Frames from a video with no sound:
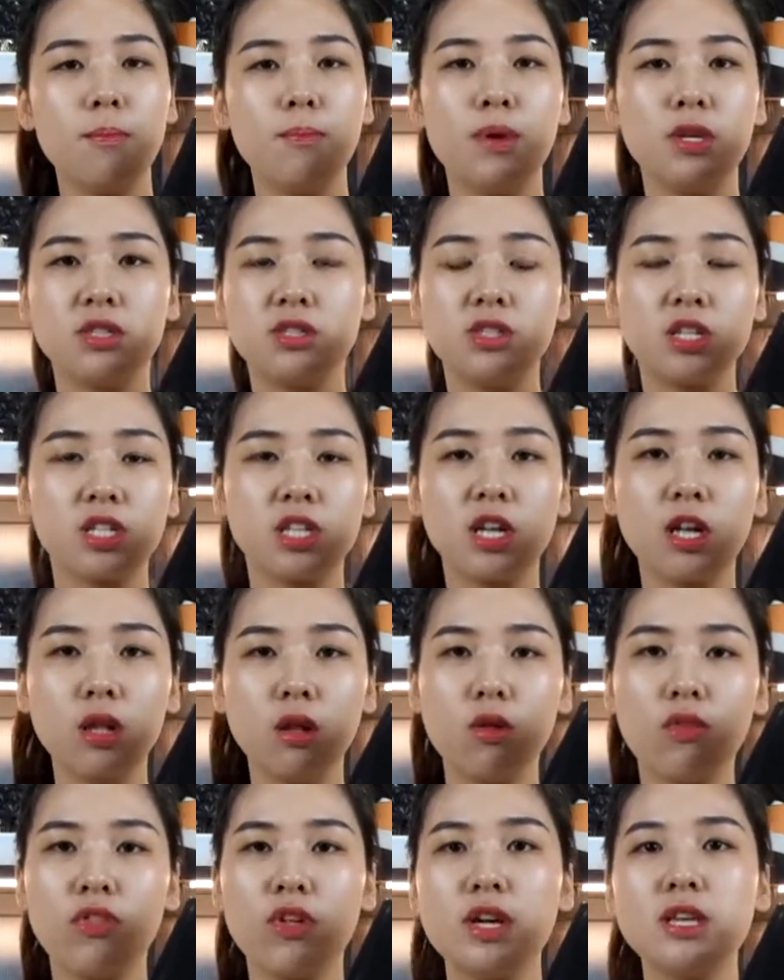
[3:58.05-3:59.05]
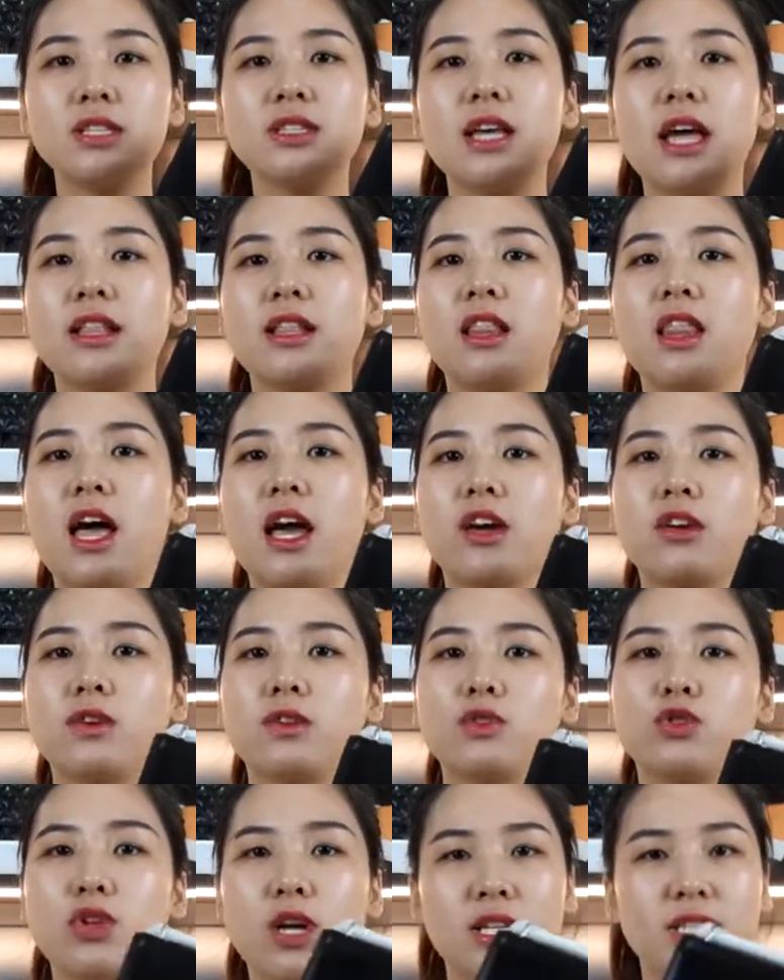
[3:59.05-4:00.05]
business clothes, and like
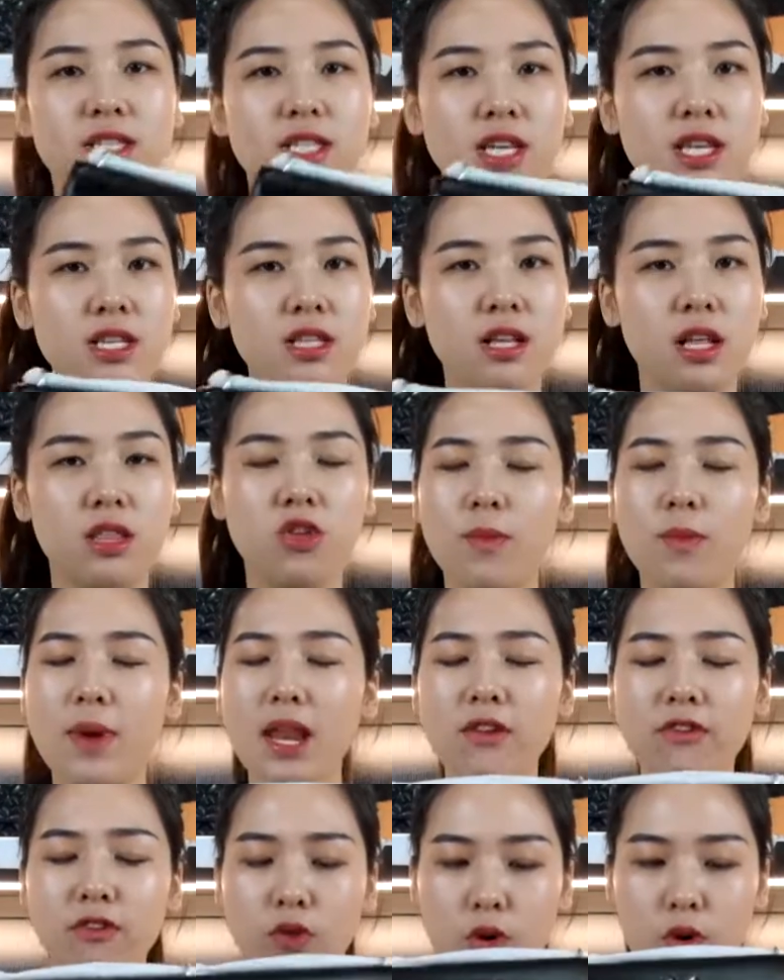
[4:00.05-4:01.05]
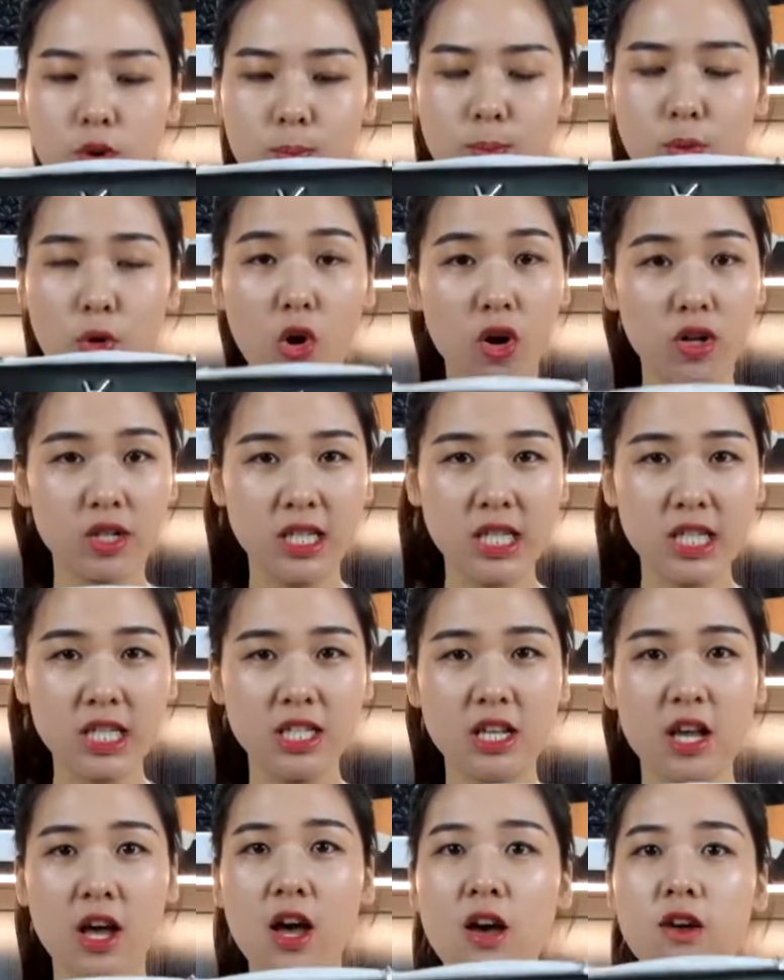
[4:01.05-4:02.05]
your dresses, matter for your
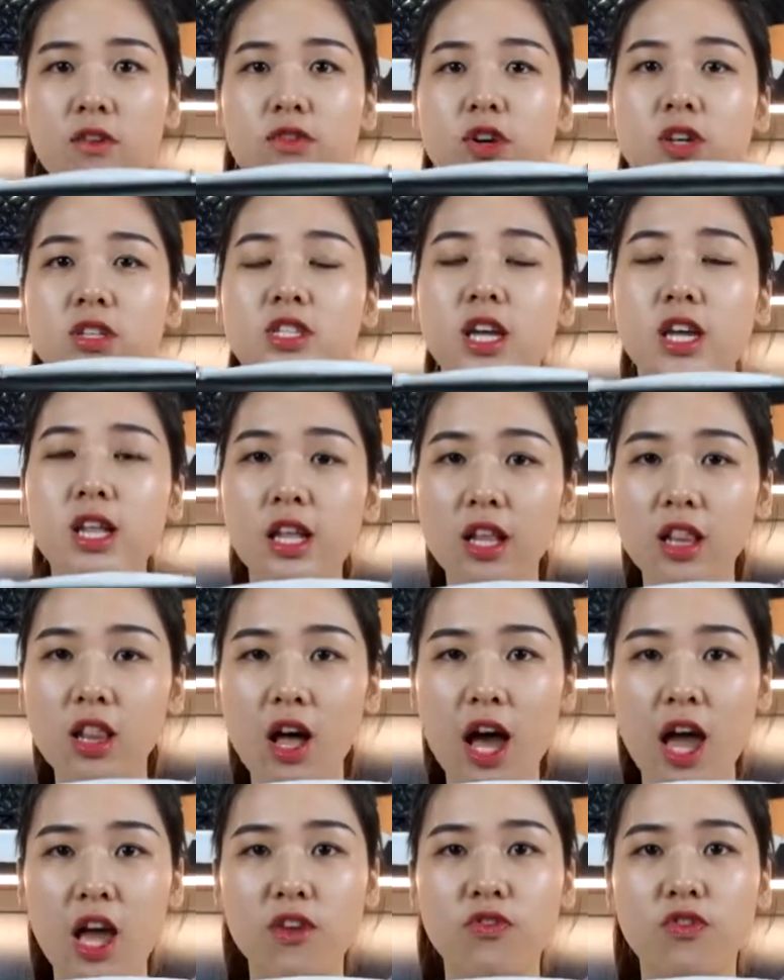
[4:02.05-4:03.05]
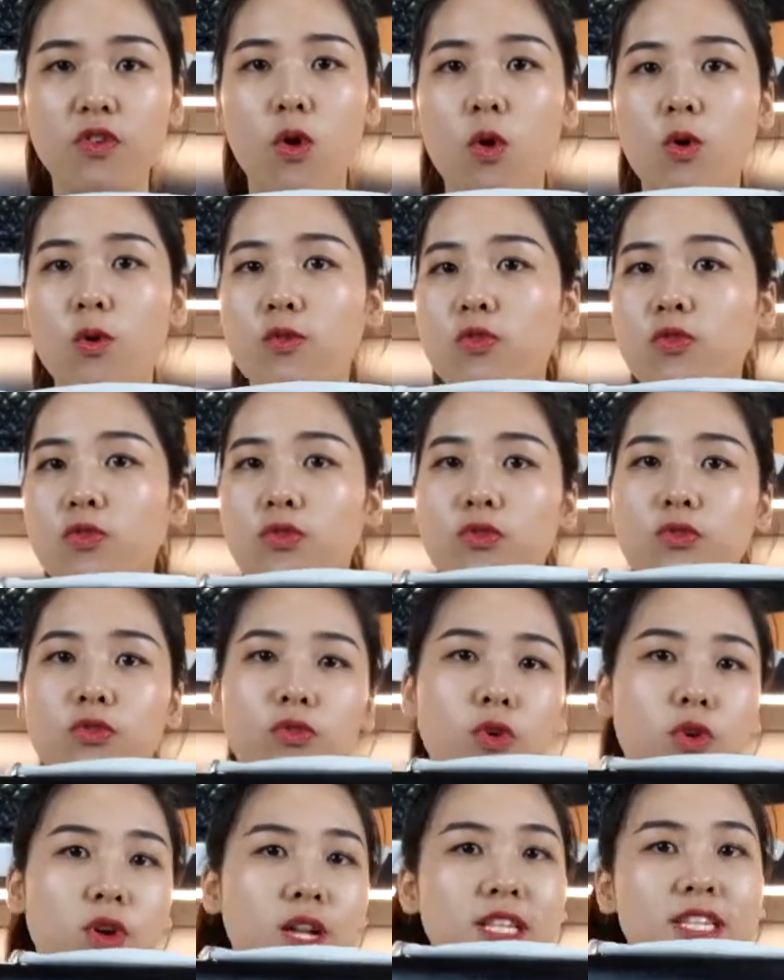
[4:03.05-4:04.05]
parties, for your daily life, or
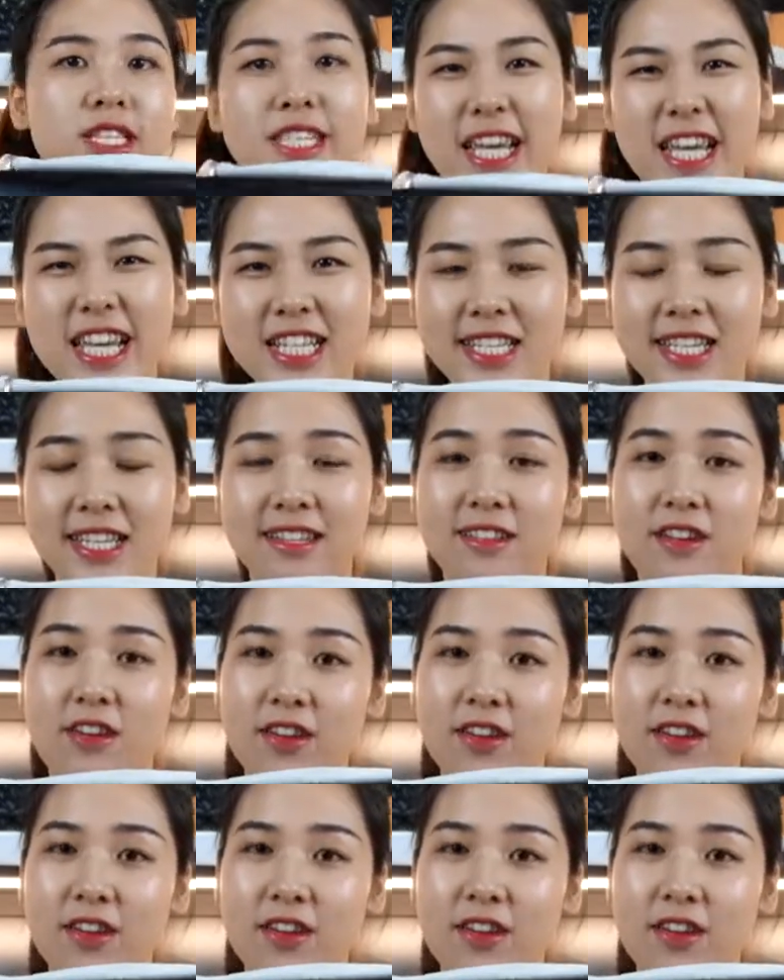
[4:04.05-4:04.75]
for your dating.